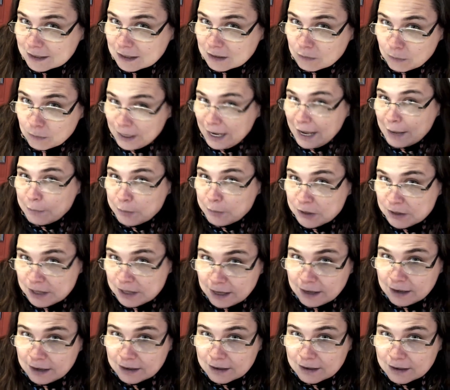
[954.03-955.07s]
What happened
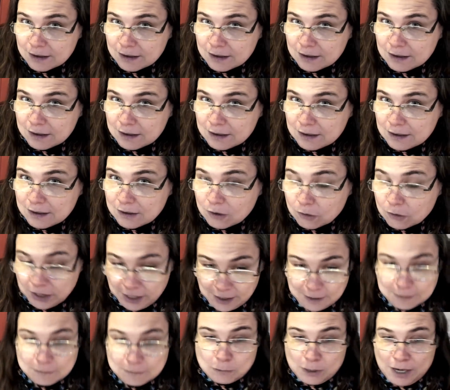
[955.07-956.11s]
then?
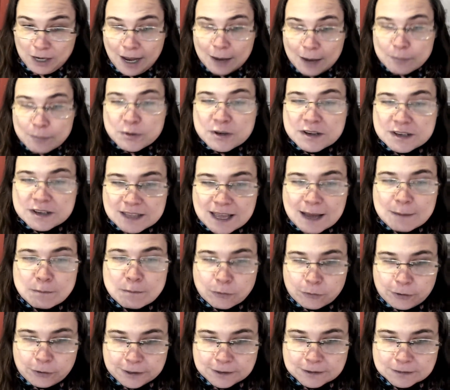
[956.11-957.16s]
Okay, what happened at that
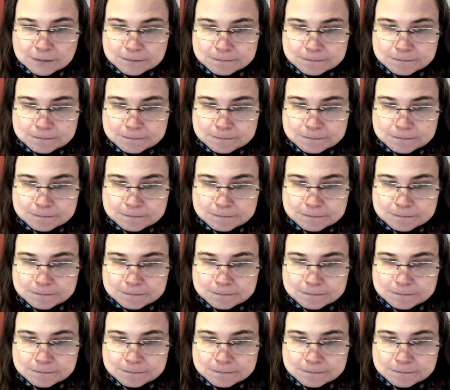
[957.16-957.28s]
point?